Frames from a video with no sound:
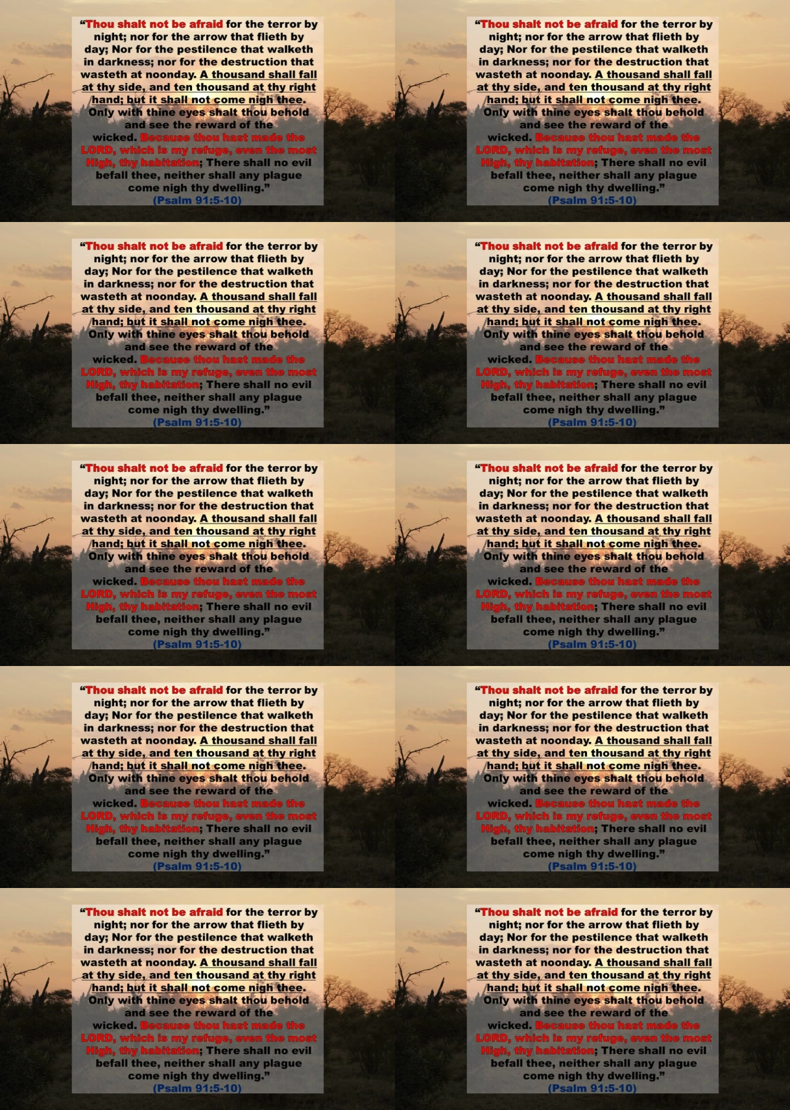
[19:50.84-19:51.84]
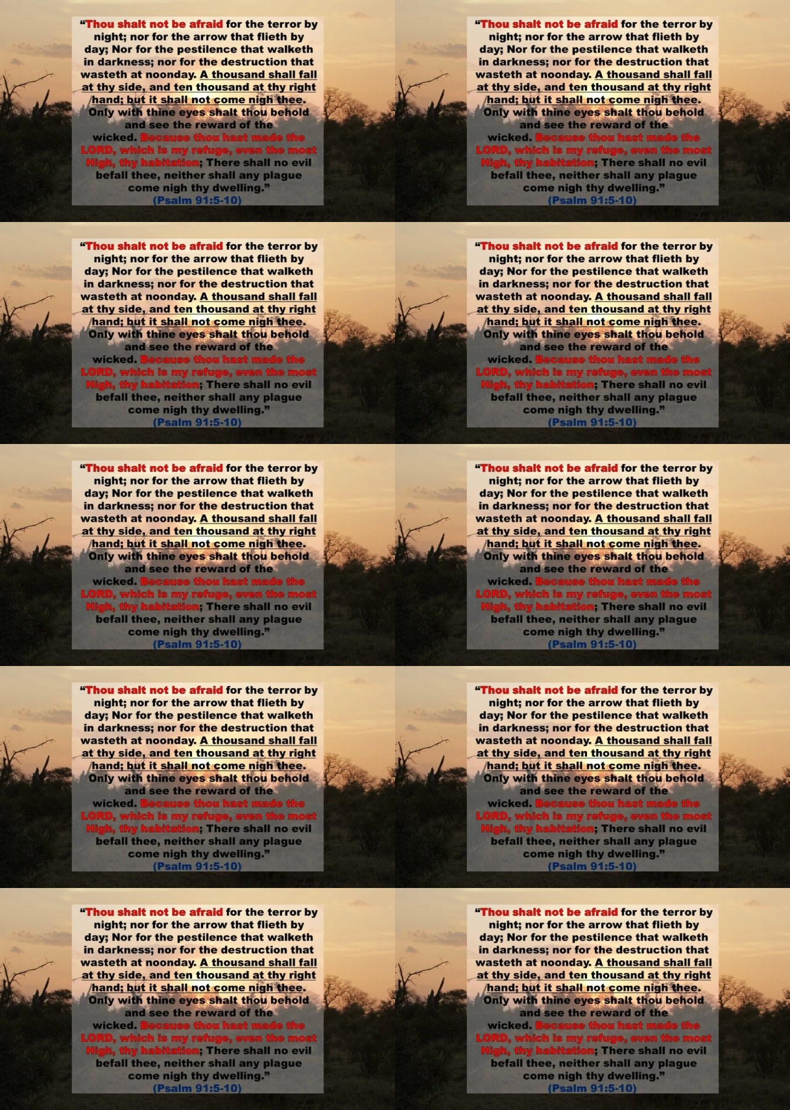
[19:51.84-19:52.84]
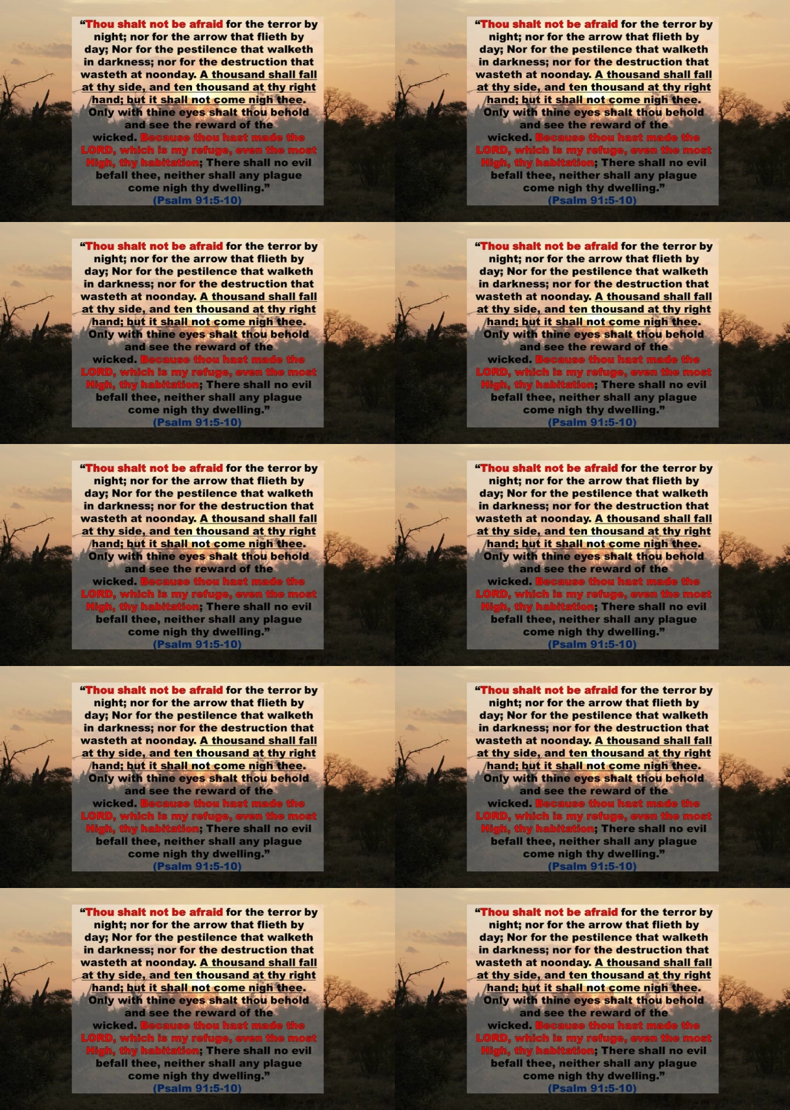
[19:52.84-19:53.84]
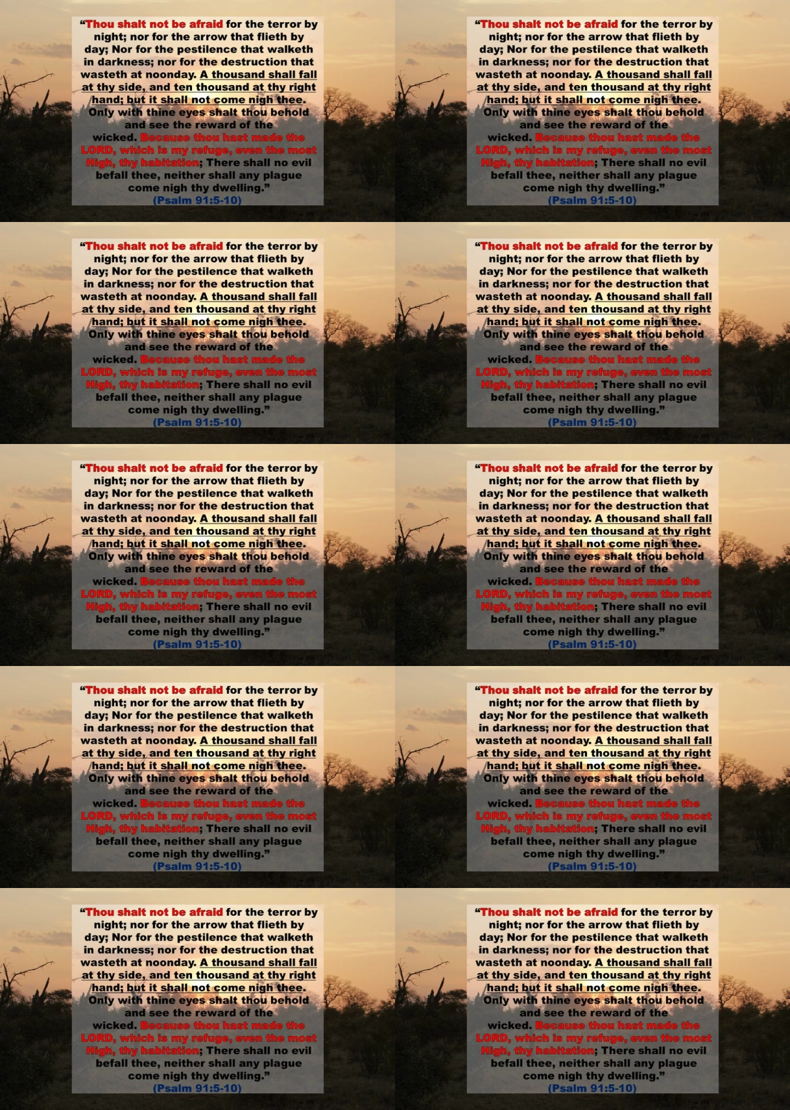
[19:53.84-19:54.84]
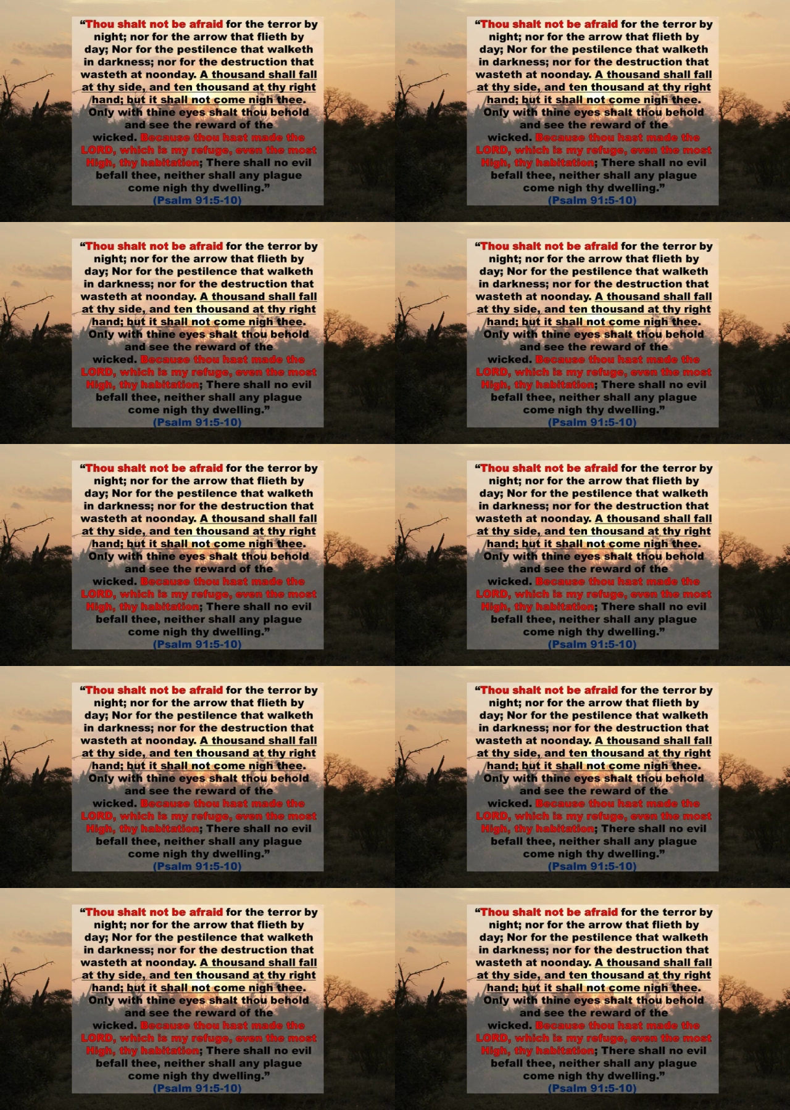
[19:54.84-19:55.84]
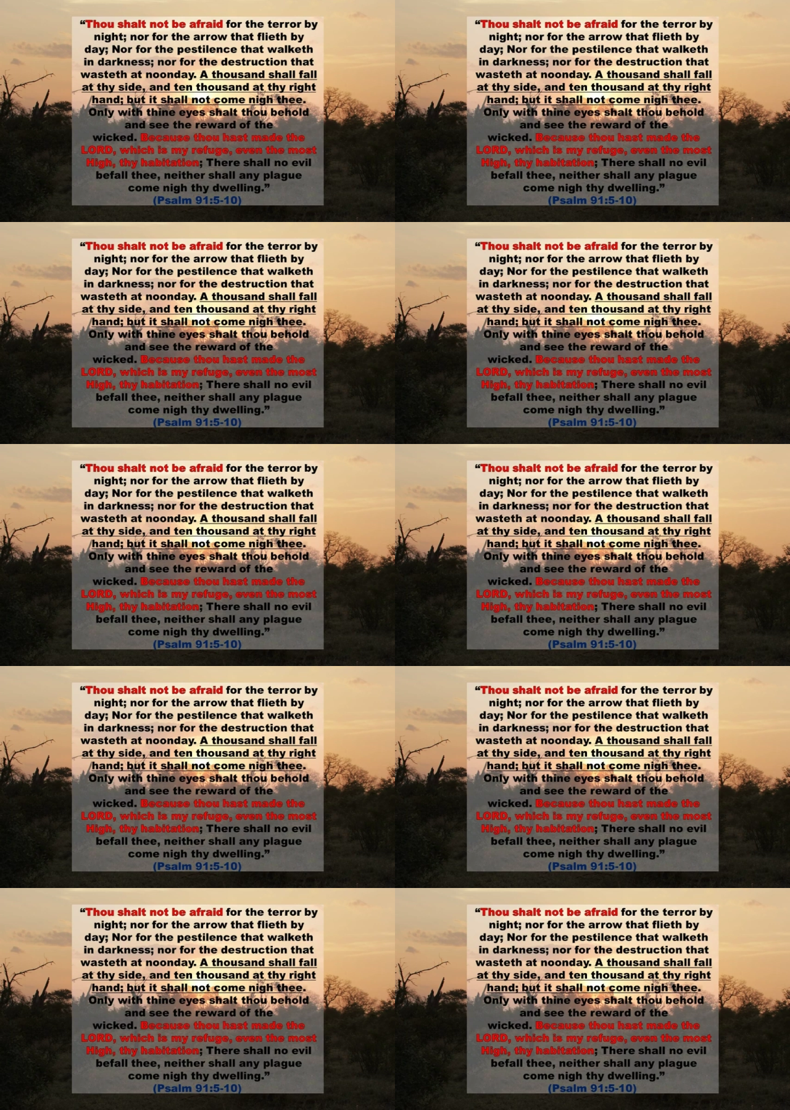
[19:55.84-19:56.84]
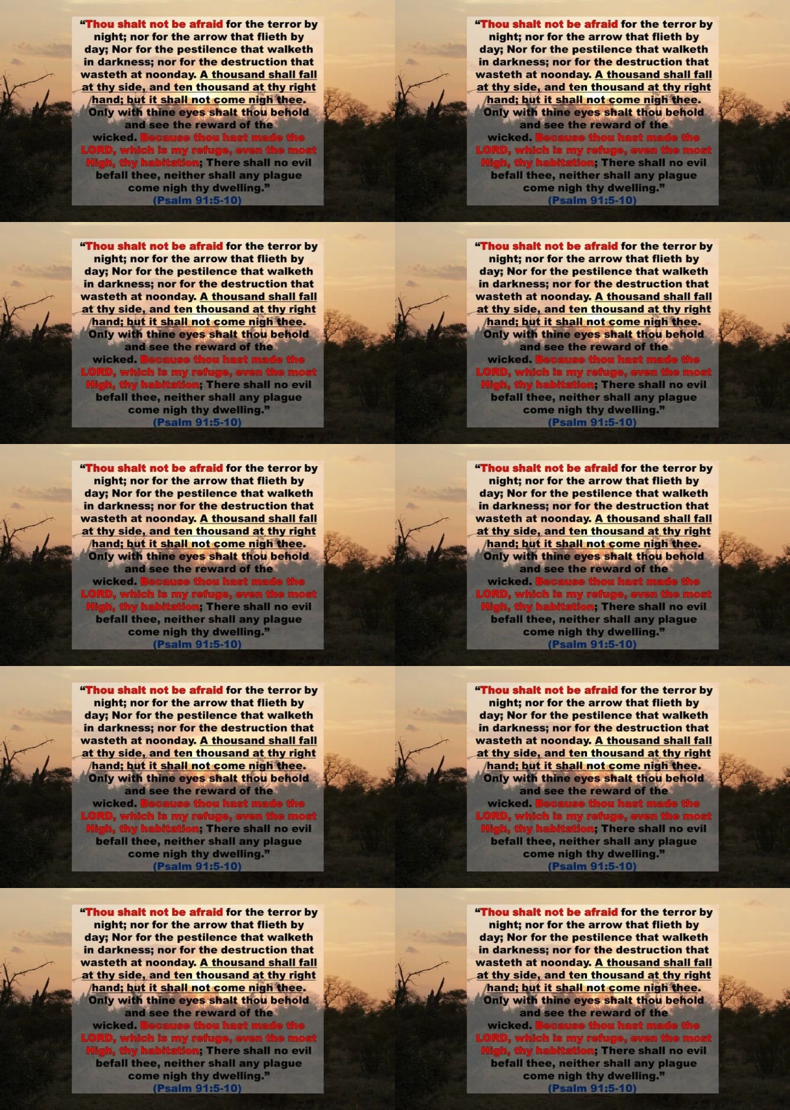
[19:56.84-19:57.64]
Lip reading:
Nobody's mouth can be seen.